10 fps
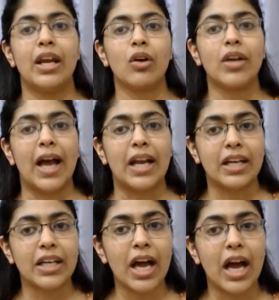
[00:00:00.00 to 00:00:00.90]
Now
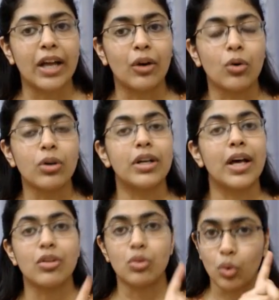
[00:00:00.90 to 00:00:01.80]
Calcutta High Court
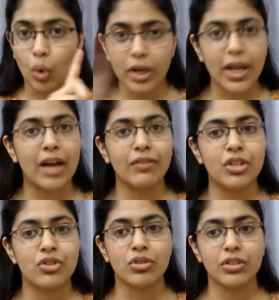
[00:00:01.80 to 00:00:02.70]
does not have
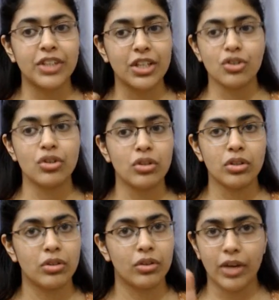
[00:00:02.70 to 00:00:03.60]
the jurisdiction,
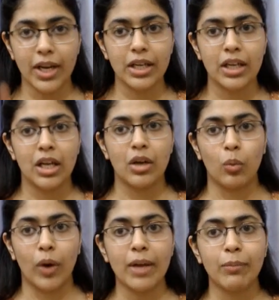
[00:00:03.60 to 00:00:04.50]
right?
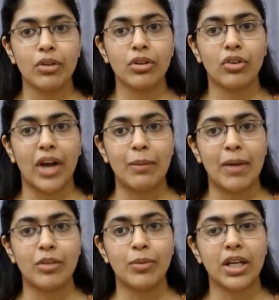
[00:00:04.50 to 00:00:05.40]
Why? Because a crime
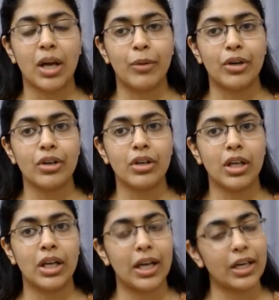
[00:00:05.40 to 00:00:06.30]
has been committed
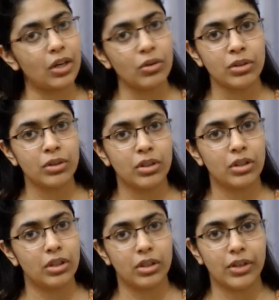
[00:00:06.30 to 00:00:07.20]
in Lucknow,
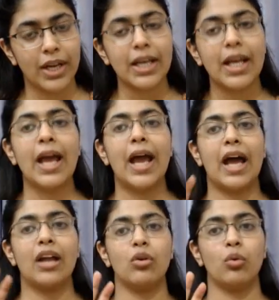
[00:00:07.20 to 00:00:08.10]
right?
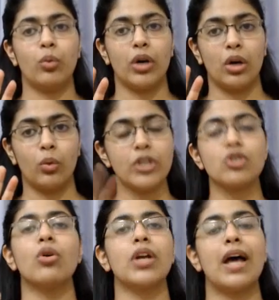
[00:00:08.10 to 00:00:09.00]
And
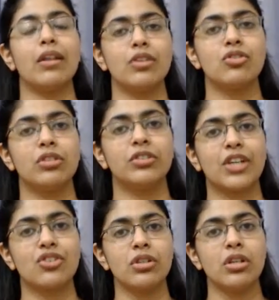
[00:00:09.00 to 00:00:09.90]
which court has the
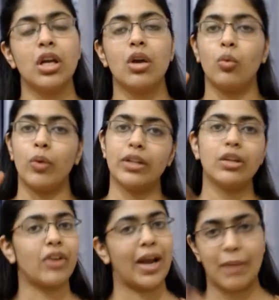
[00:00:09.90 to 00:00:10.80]
jurisdiction? Where
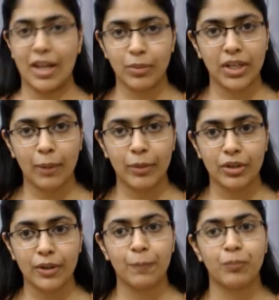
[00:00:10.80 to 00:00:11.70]
the crime has been
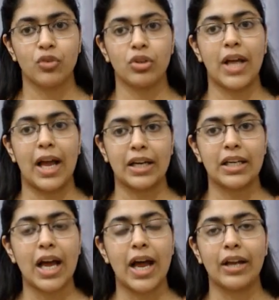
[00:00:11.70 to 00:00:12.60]
committed. So
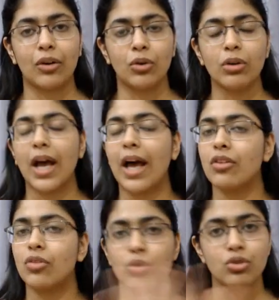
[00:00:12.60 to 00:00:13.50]
Calcutta High Court
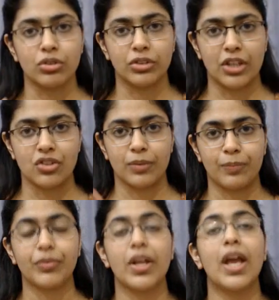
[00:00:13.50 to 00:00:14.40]
has no jurisdiction.